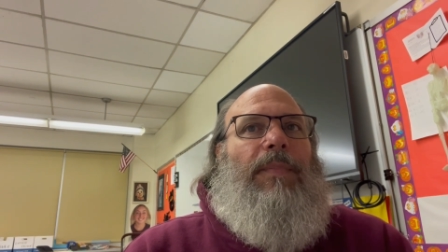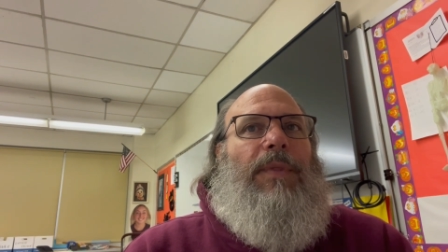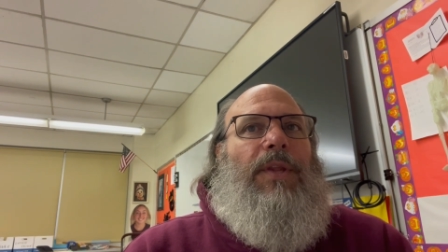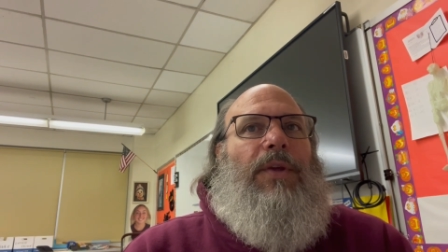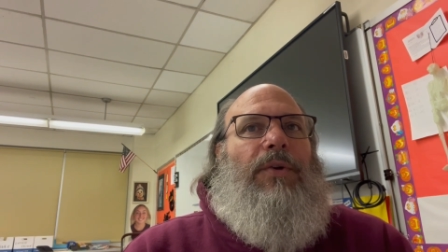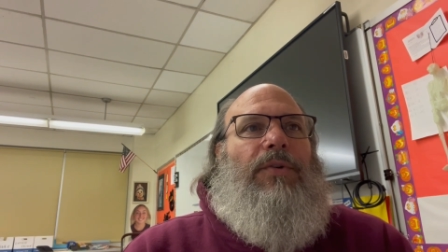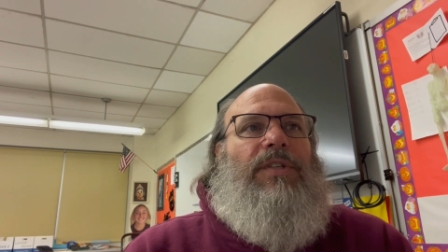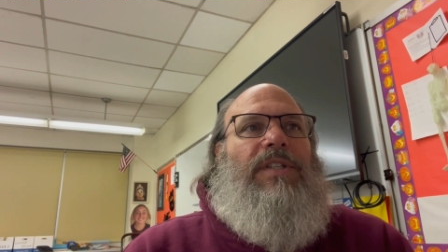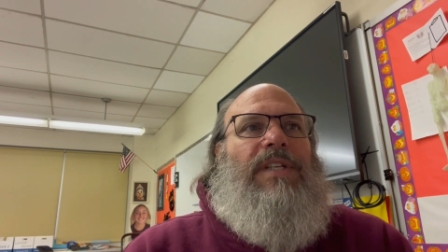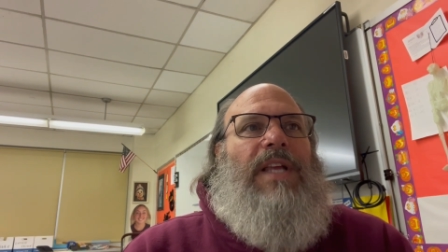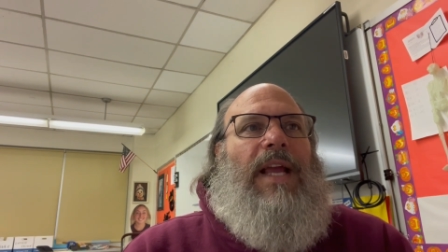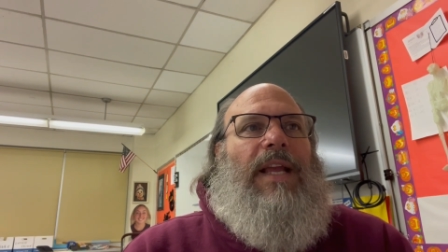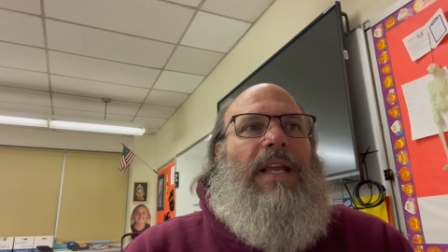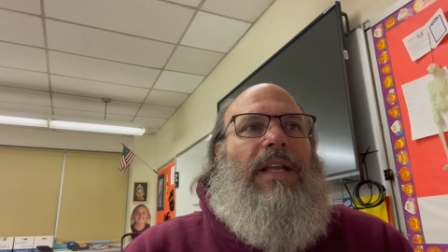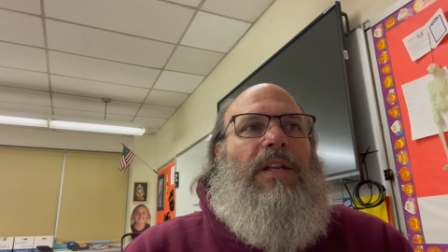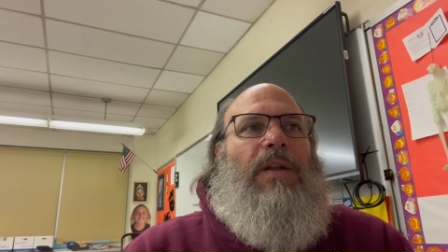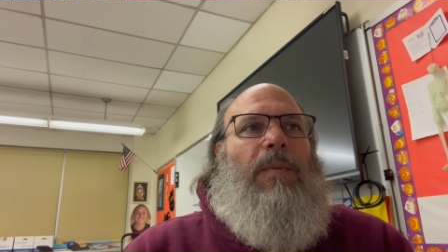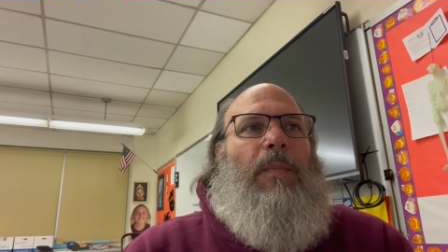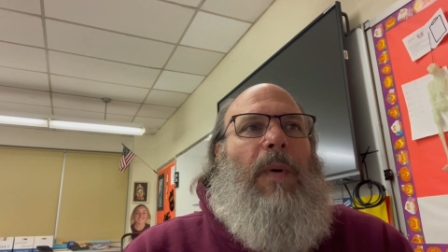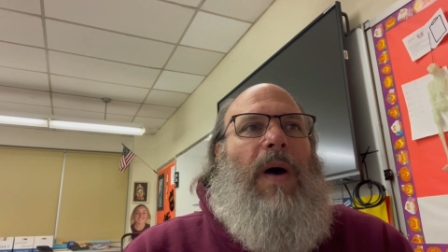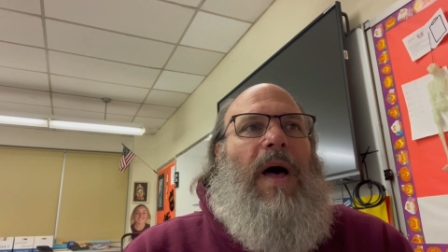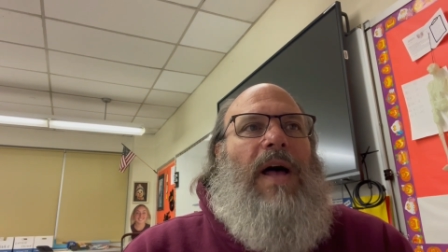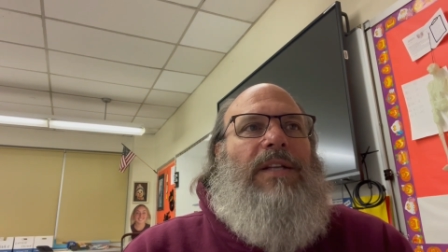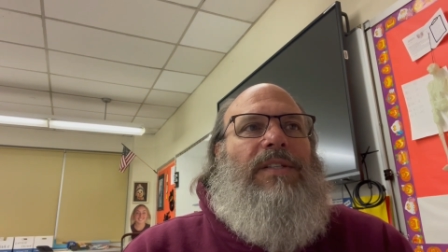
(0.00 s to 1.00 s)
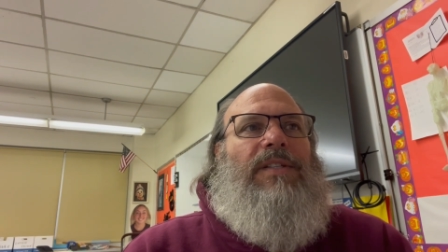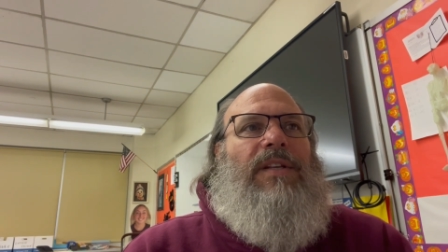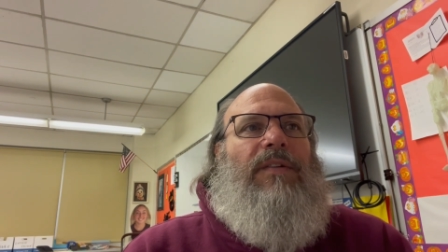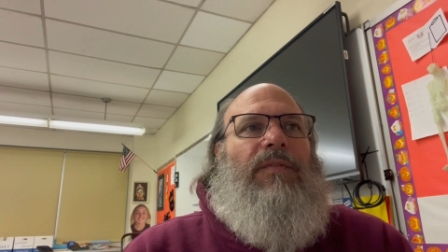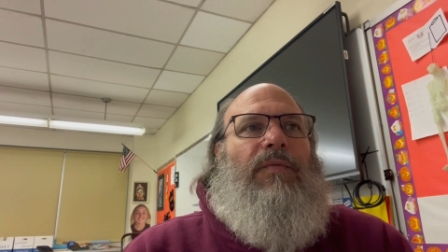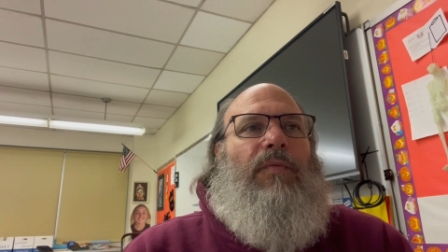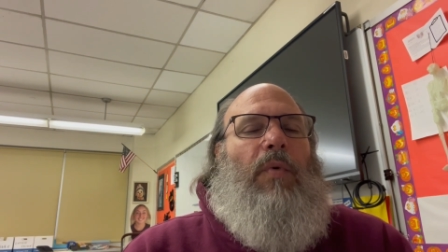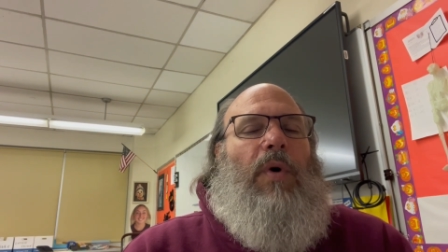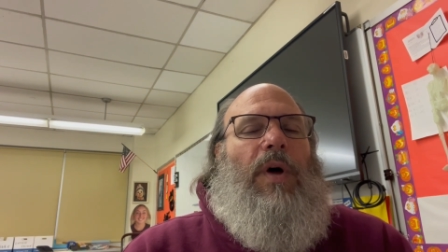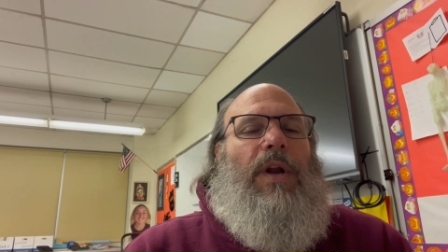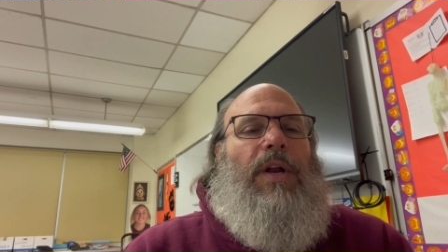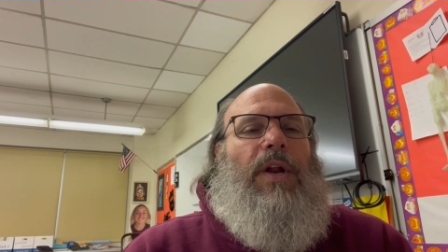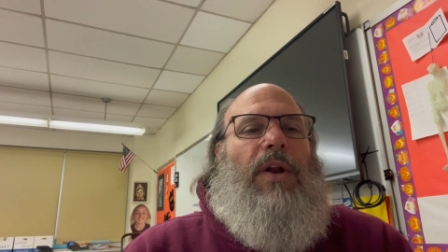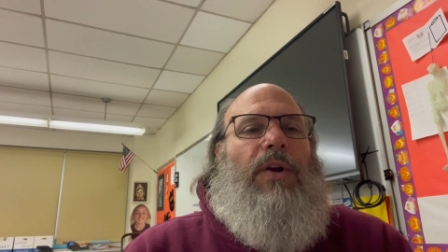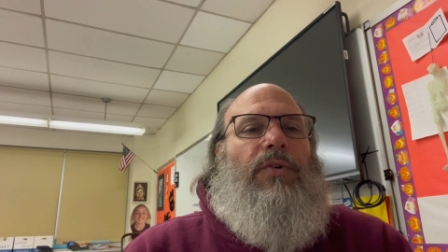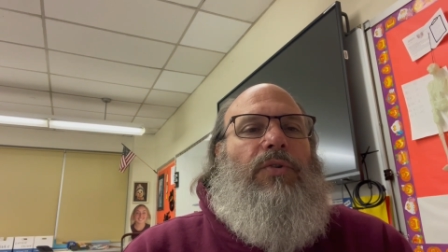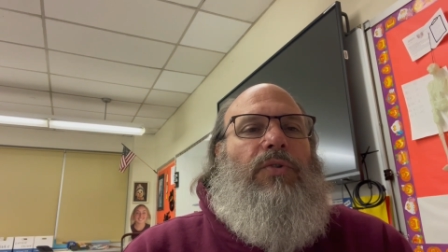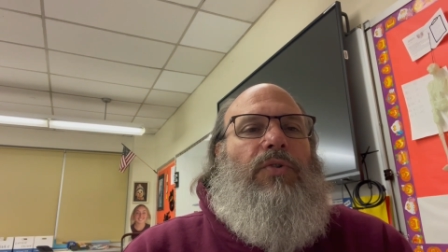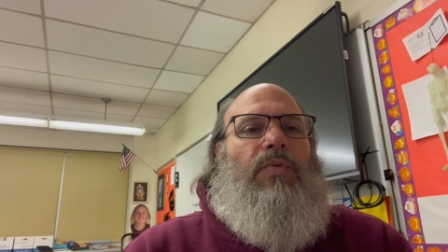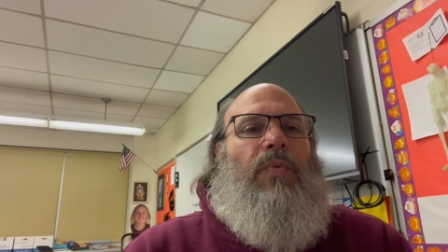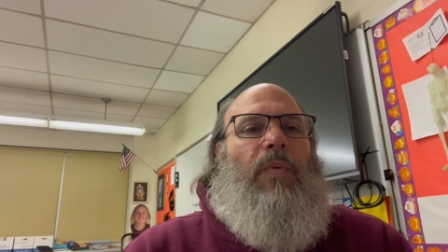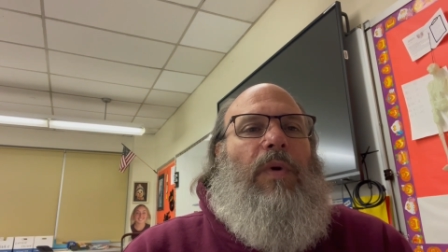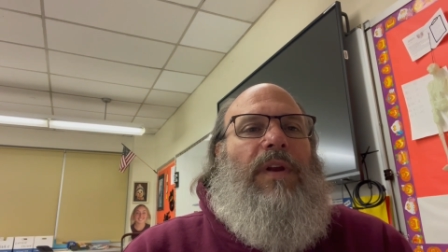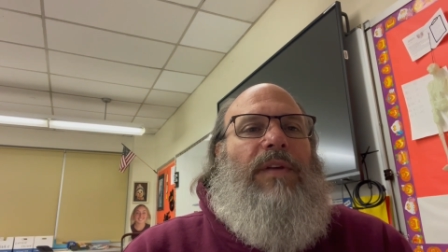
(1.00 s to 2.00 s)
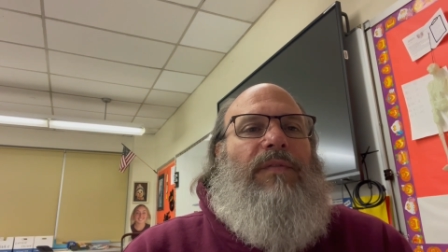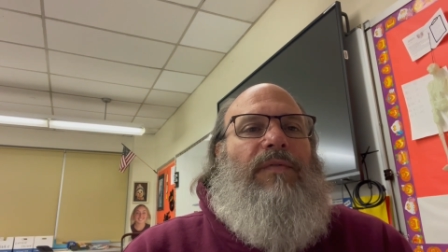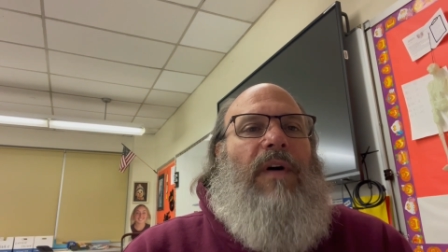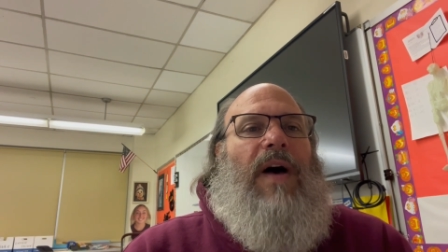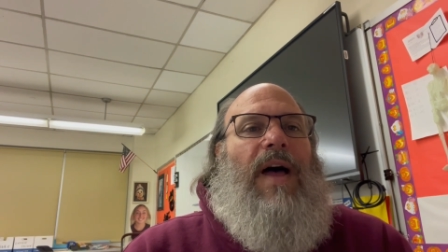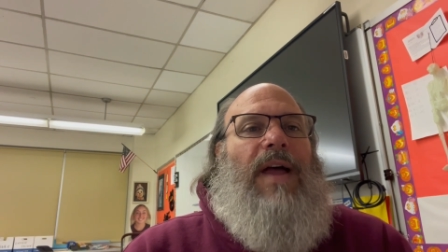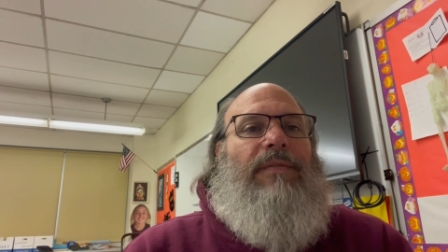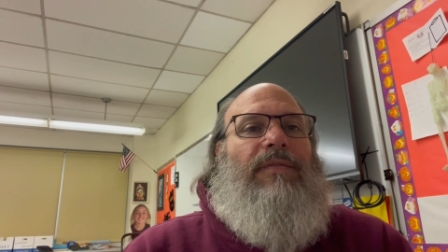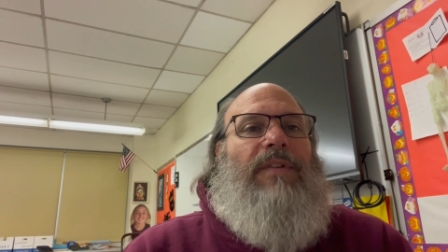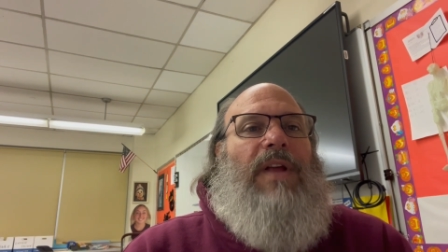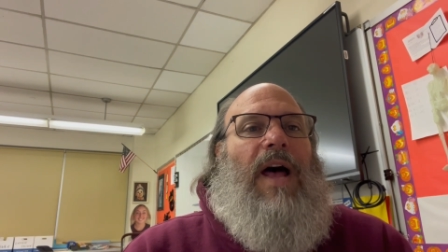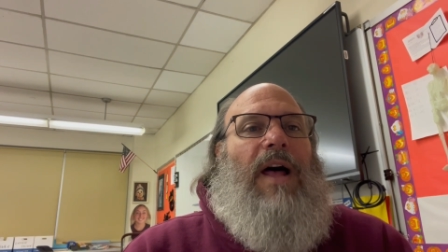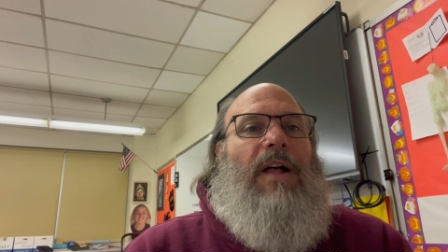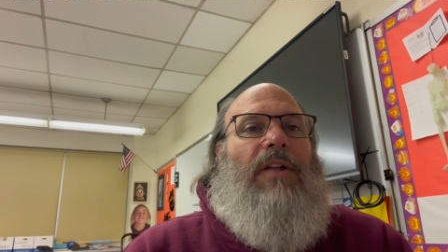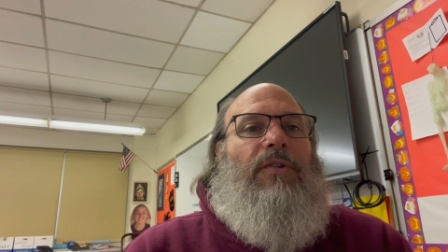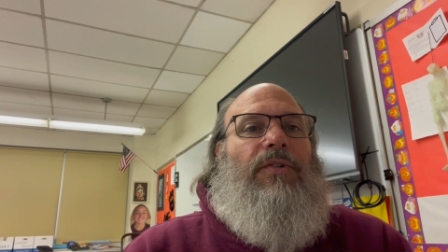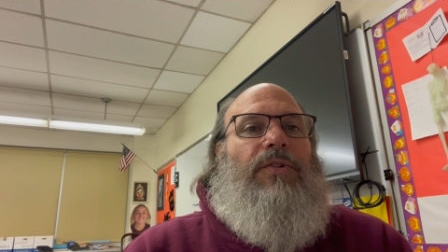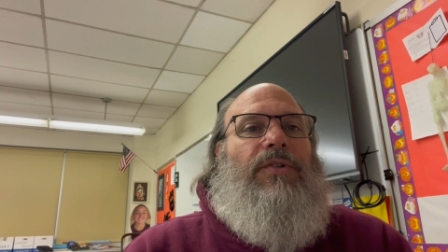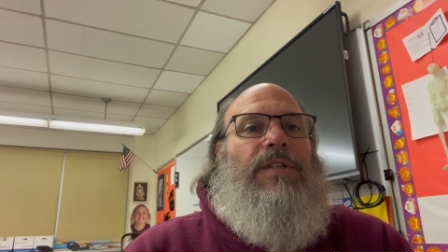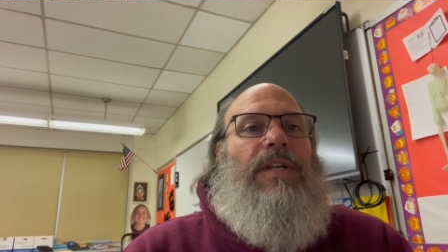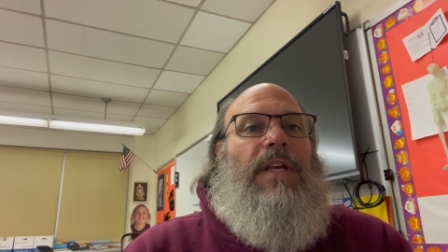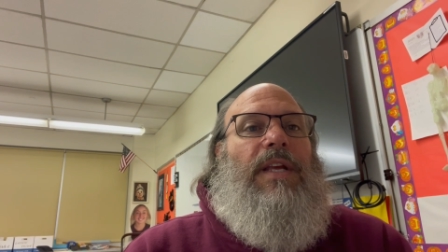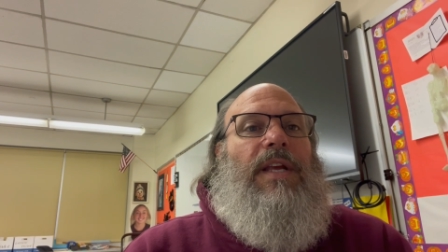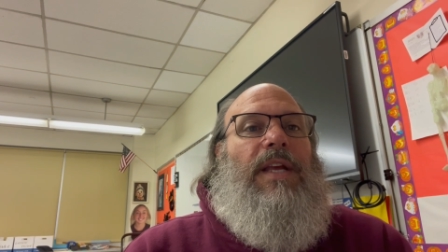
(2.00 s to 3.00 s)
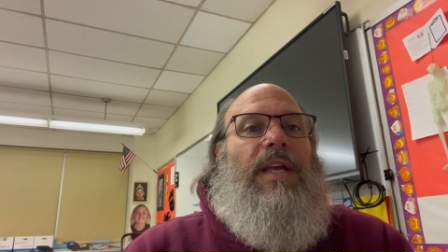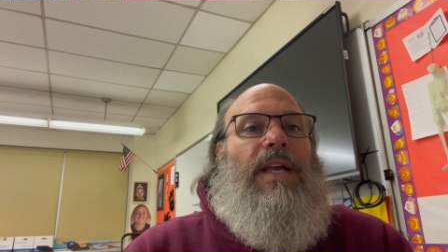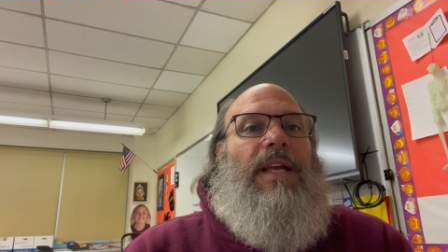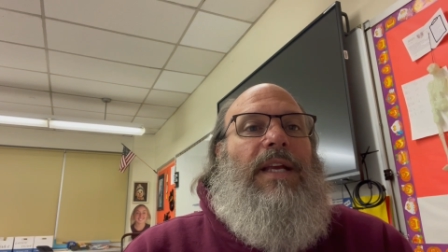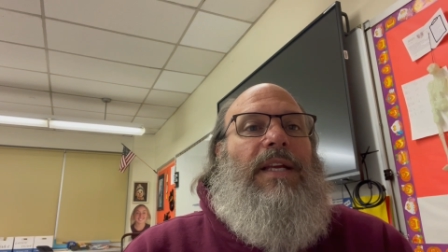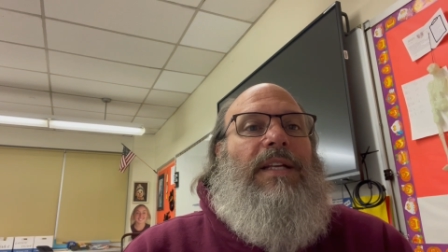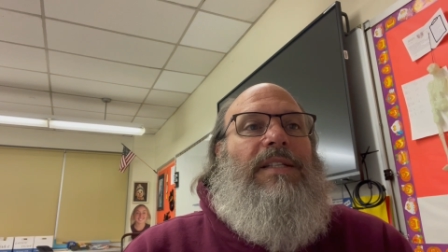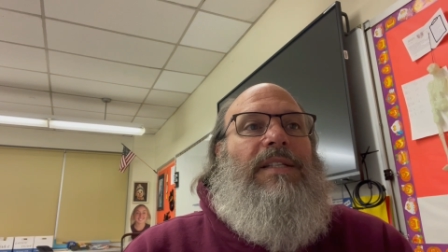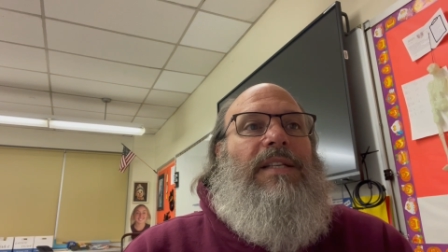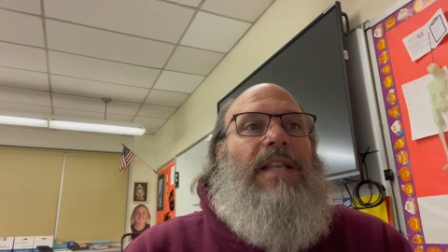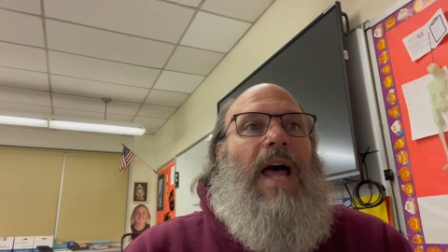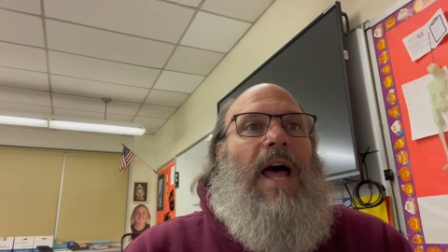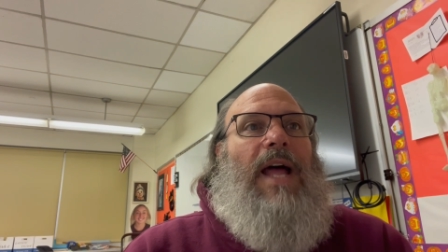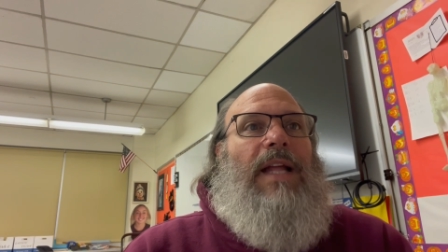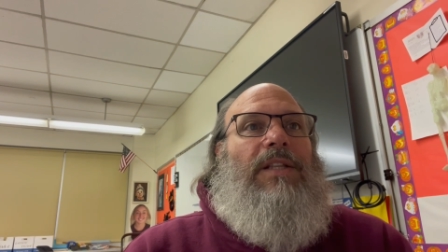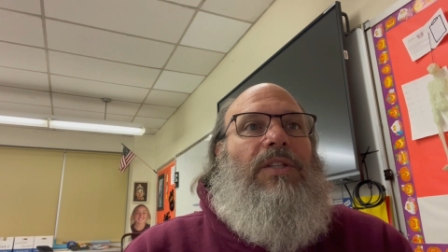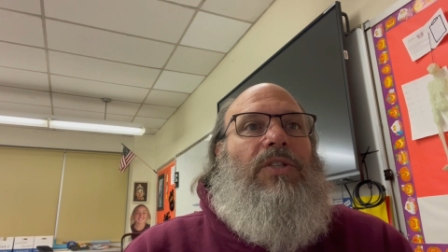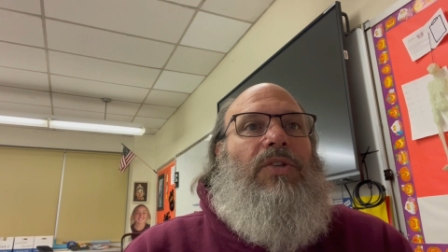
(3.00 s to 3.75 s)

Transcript: Your second deposit of $125 is not